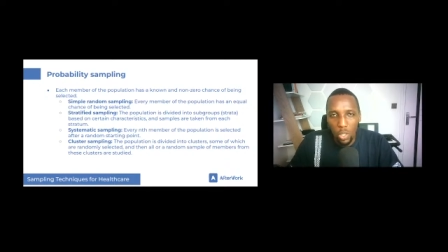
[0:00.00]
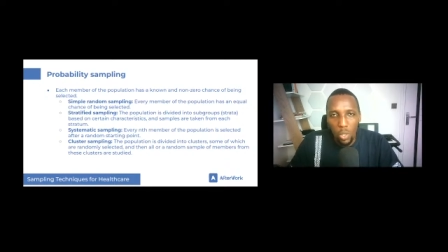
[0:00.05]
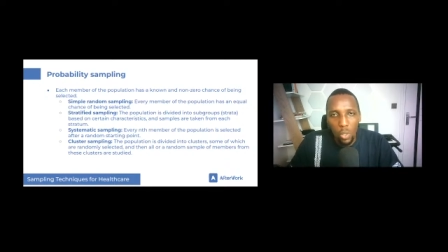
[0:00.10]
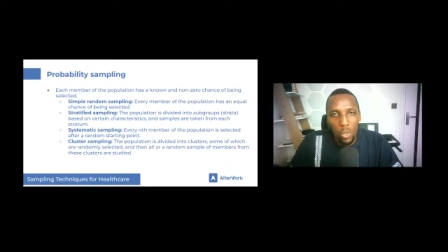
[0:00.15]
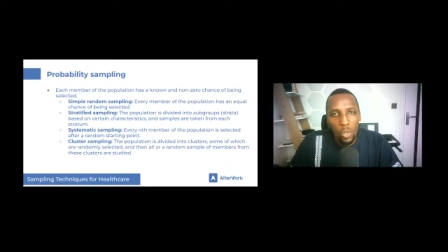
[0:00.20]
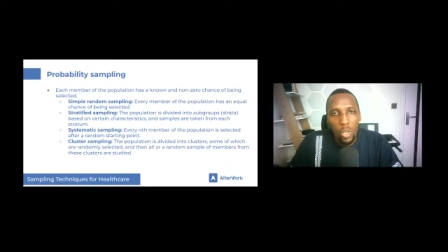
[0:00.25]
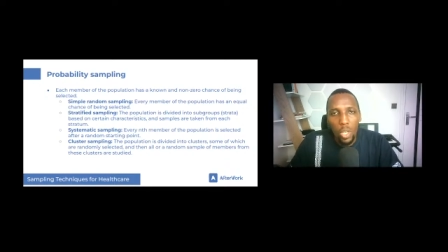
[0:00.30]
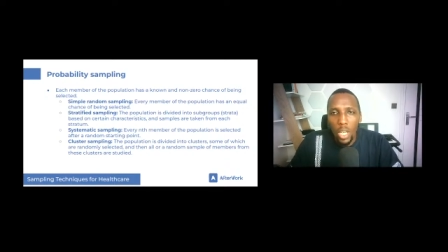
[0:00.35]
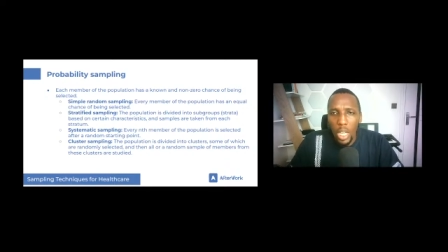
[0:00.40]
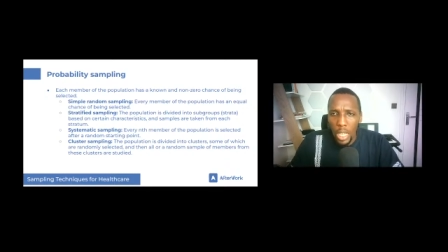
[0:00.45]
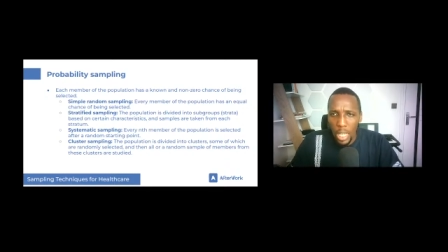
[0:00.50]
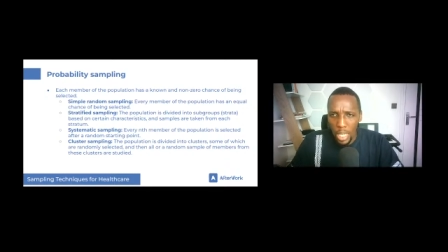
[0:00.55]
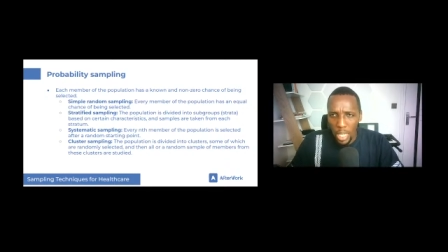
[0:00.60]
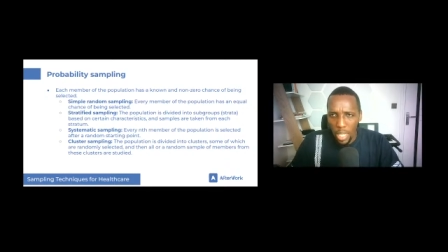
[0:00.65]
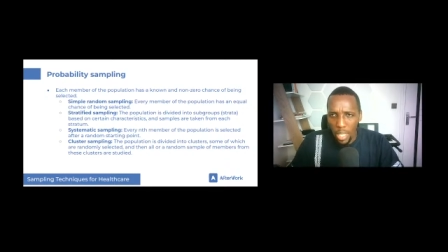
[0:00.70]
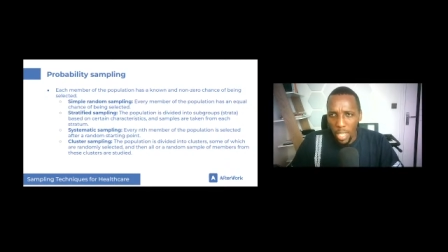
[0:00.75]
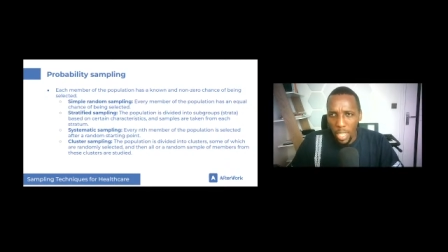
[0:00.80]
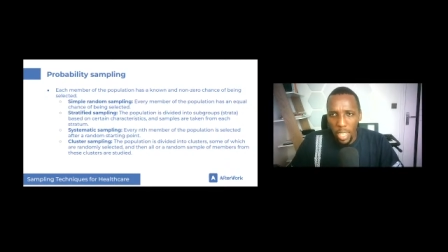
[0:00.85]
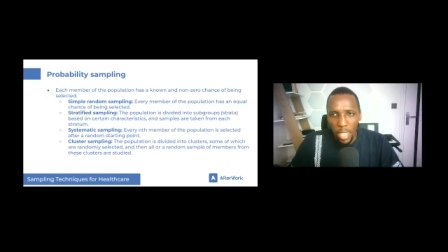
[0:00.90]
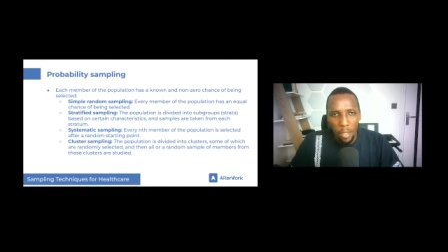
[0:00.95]
So
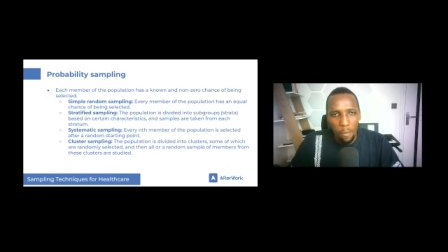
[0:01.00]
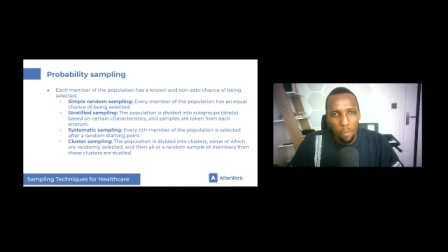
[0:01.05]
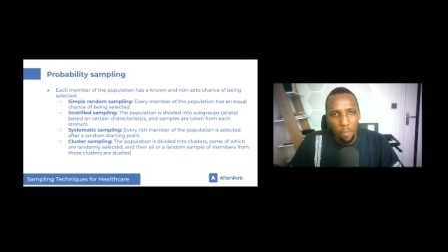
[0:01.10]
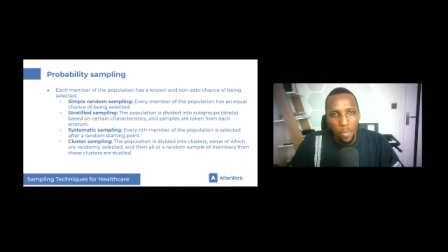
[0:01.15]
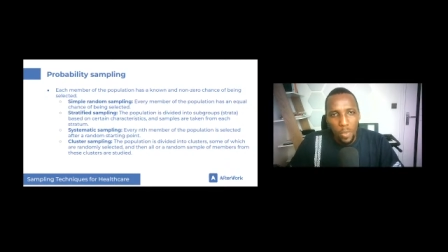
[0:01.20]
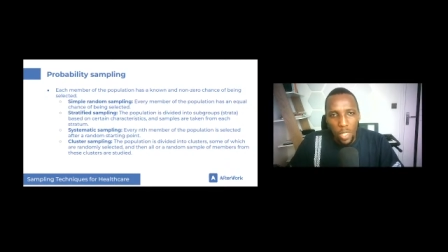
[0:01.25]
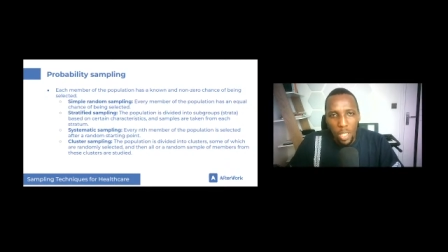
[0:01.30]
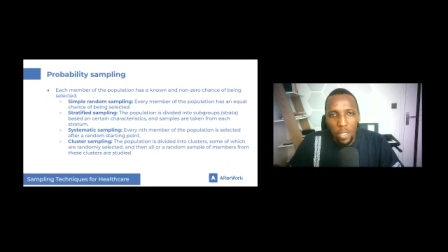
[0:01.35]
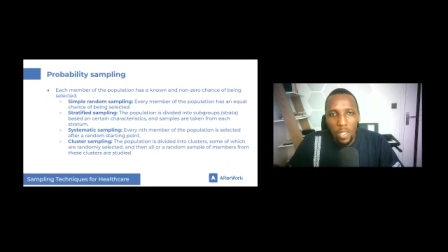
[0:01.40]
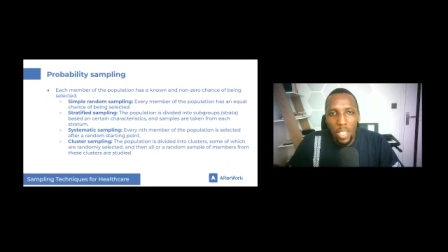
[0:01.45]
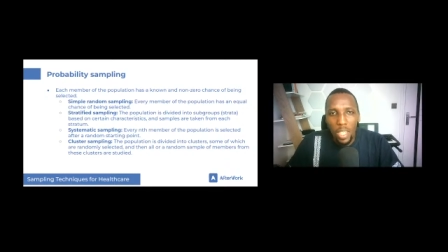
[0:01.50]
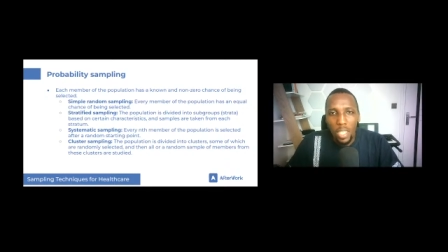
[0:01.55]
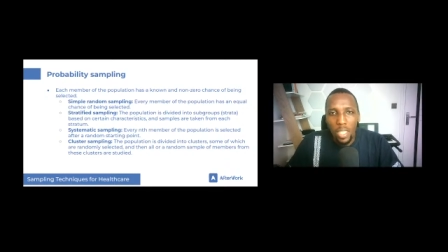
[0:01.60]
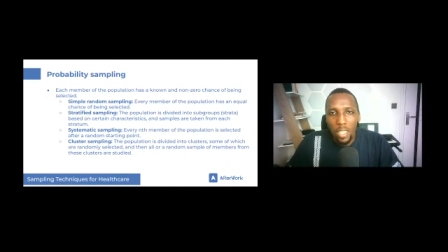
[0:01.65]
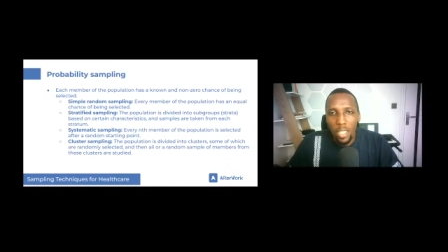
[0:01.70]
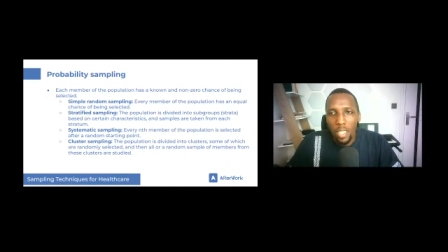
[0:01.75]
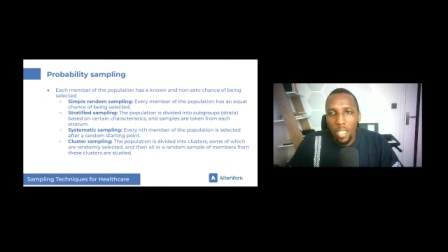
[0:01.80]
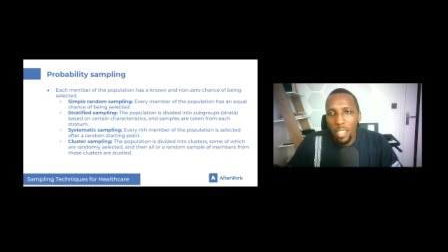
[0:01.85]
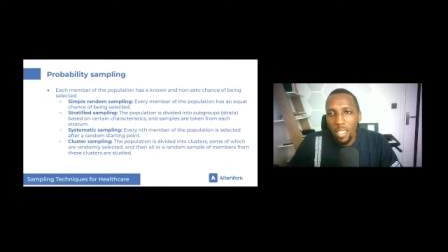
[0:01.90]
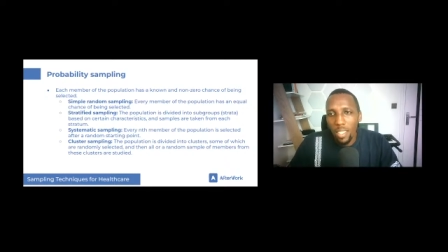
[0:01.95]

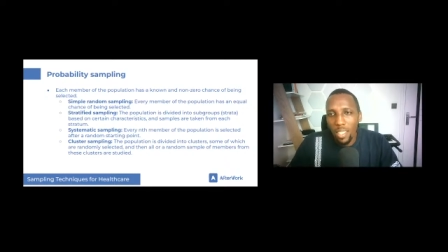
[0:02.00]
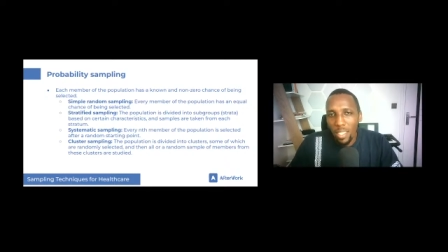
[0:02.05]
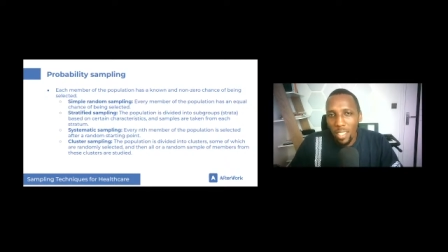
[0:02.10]
generally,